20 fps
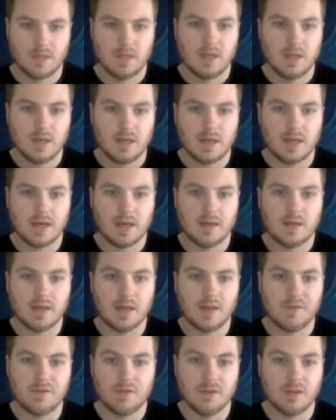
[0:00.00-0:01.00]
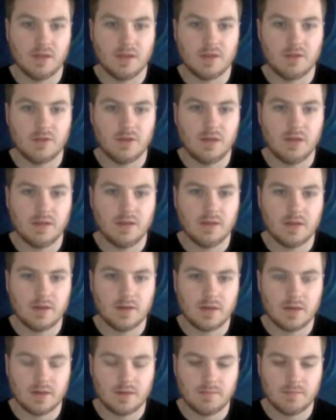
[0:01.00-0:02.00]
I definitely agree
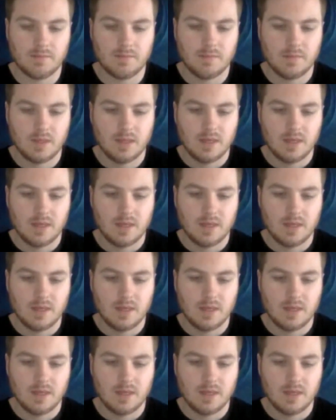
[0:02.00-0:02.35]
there.